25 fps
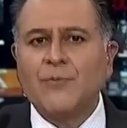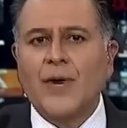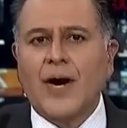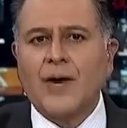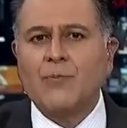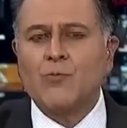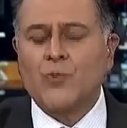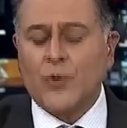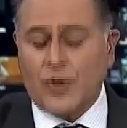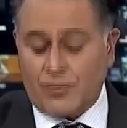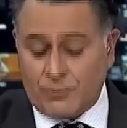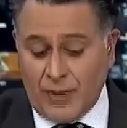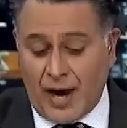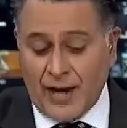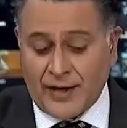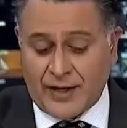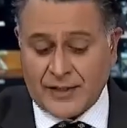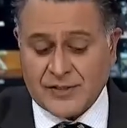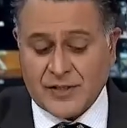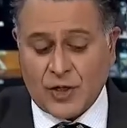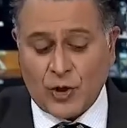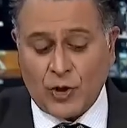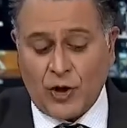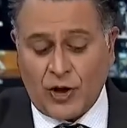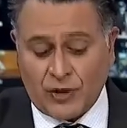I'm, i
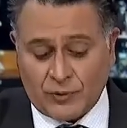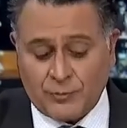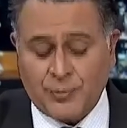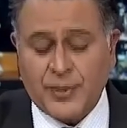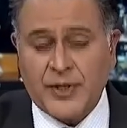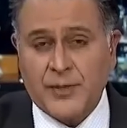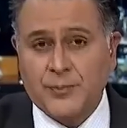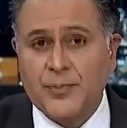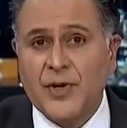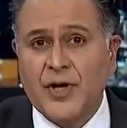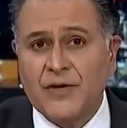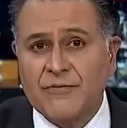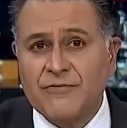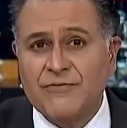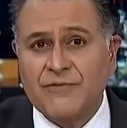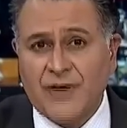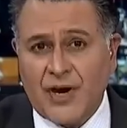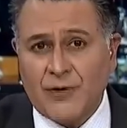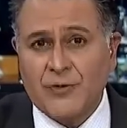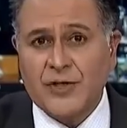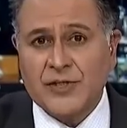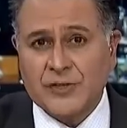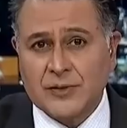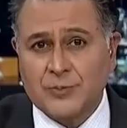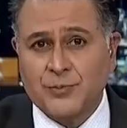guess a lot of people are
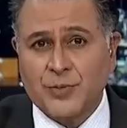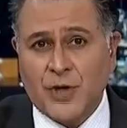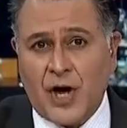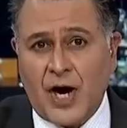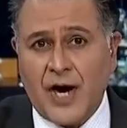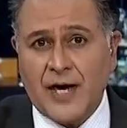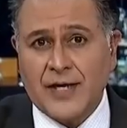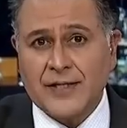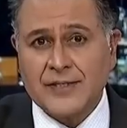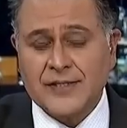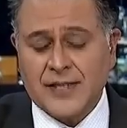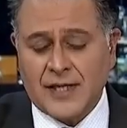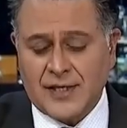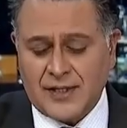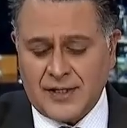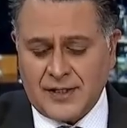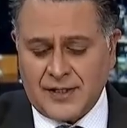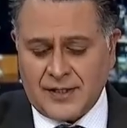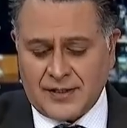very surprised